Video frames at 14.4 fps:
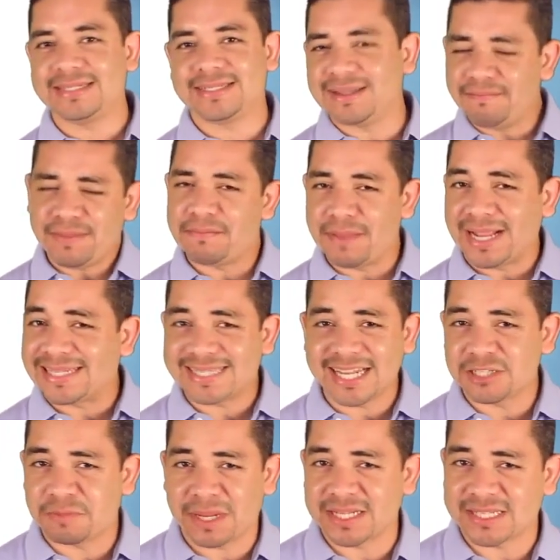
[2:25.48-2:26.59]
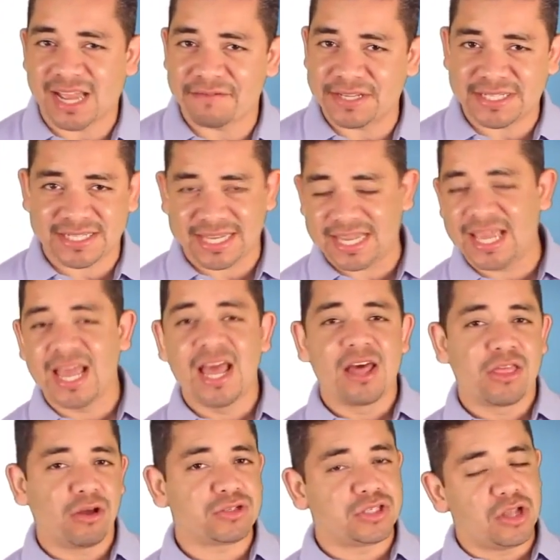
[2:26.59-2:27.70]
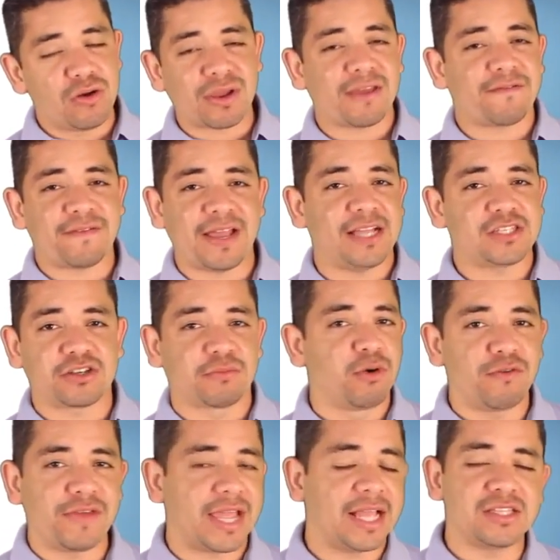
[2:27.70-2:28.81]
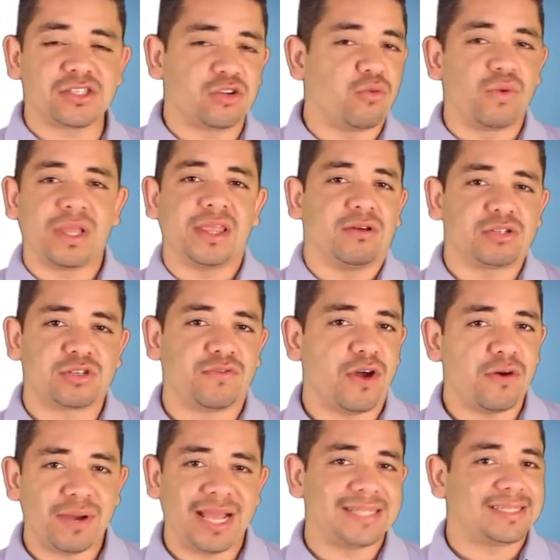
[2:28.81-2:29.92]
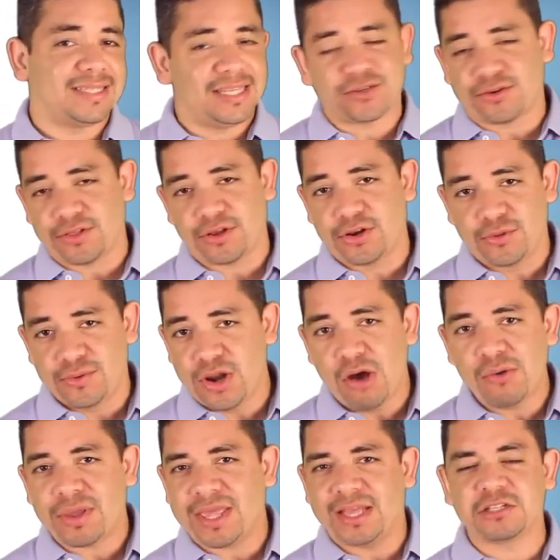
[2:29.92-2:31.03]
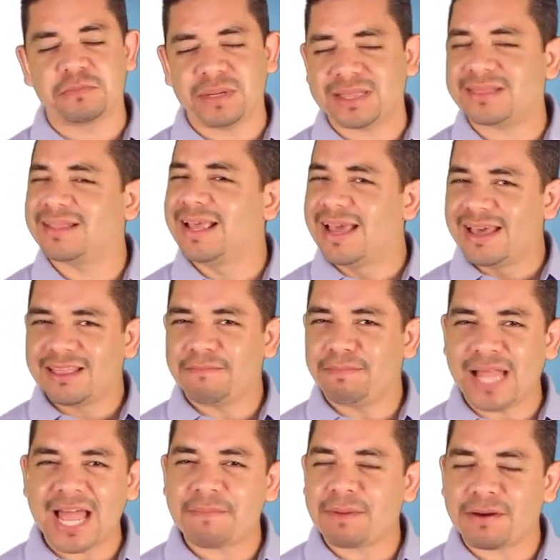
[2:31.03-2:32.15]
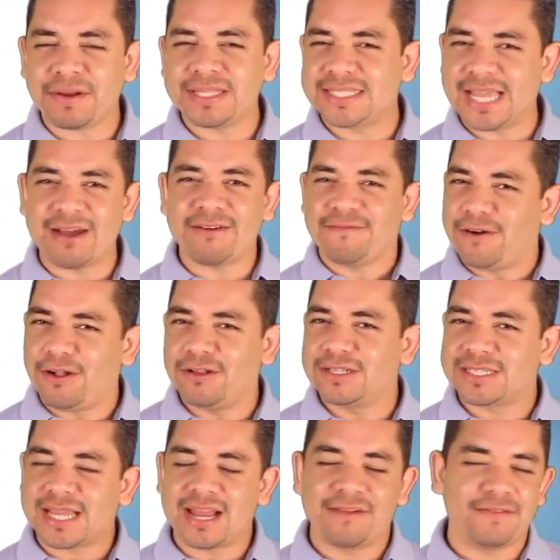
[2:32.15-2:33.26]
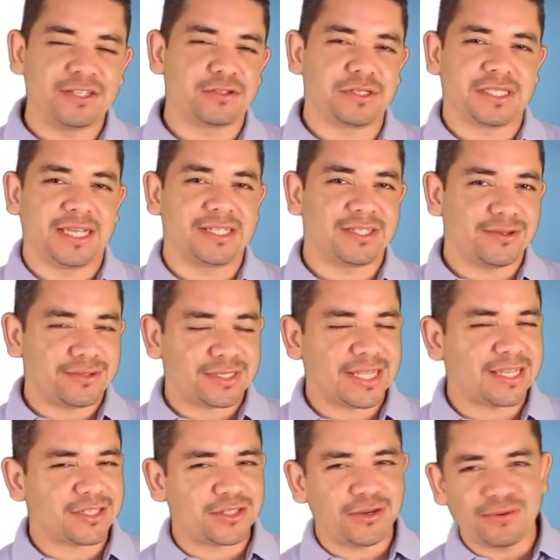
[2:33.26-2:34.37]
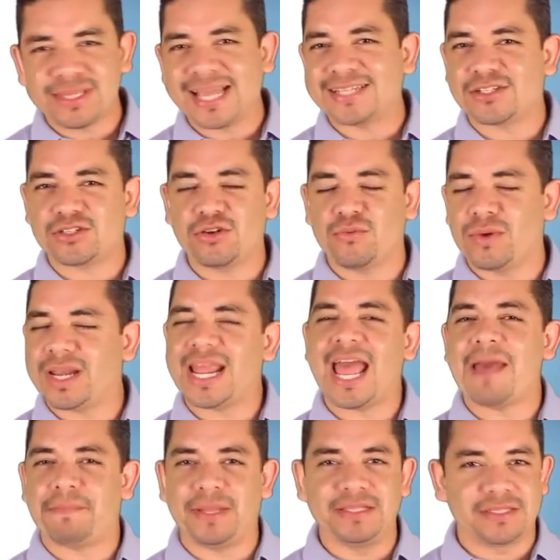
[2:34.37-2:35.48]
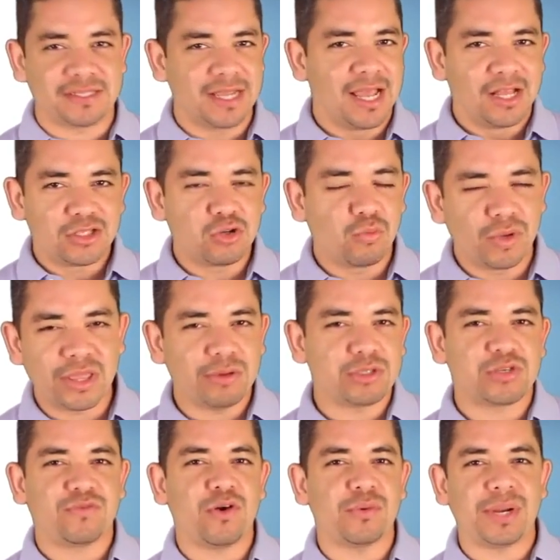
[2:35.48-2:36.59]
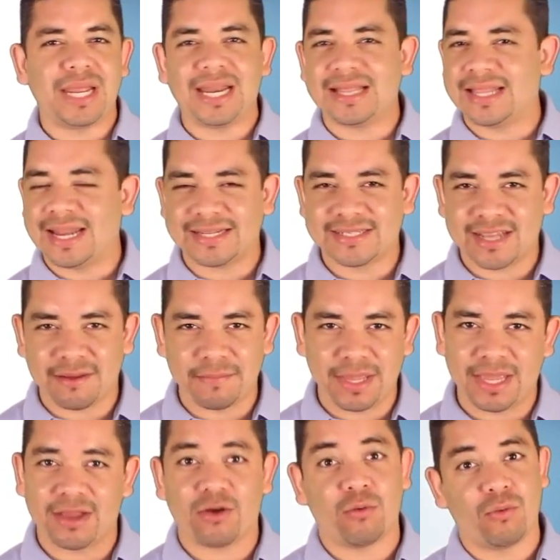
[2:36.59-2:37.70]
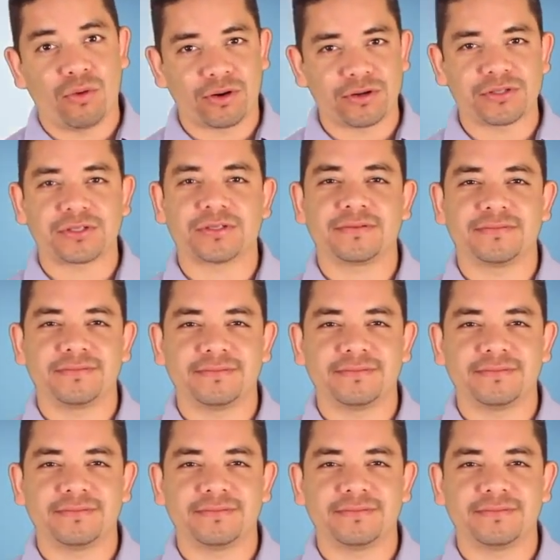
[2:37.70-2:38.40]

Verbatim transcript: And Symbian makes sense because obviously those Nokia fans are moving into Windows Phone as these are the new Nokias, but the BlackBerry down fall is kind of interesting. So stay tuned as to what happens to Windows Phone 8 in the next coming quarters.